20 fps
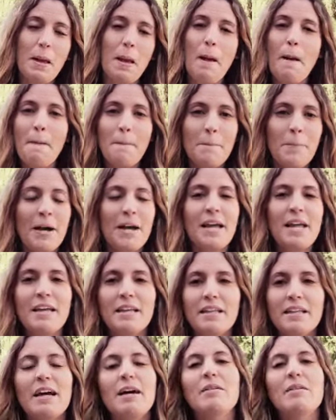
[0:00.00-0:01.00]
But
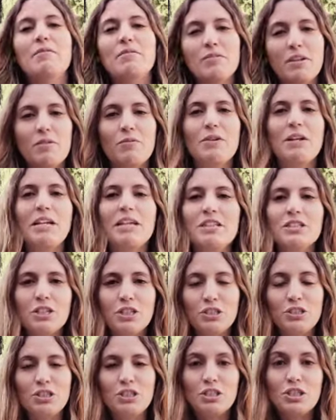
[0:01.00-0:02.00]
it really
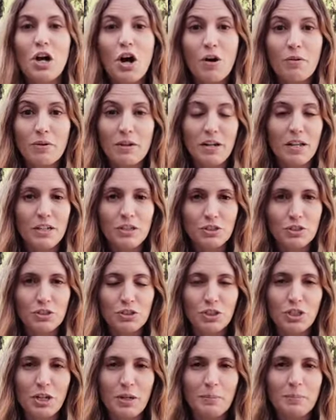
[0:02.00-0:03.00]
touches all
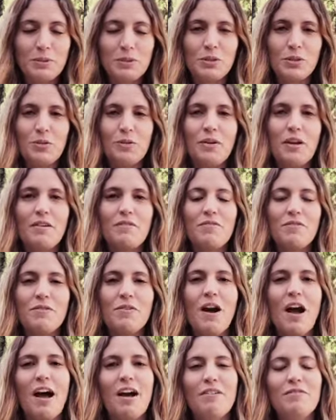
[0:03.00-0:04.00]
relationships. So if you
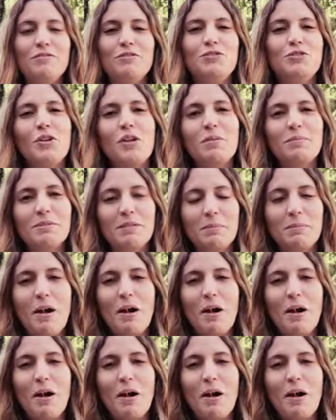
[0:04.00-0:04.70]
have dreams about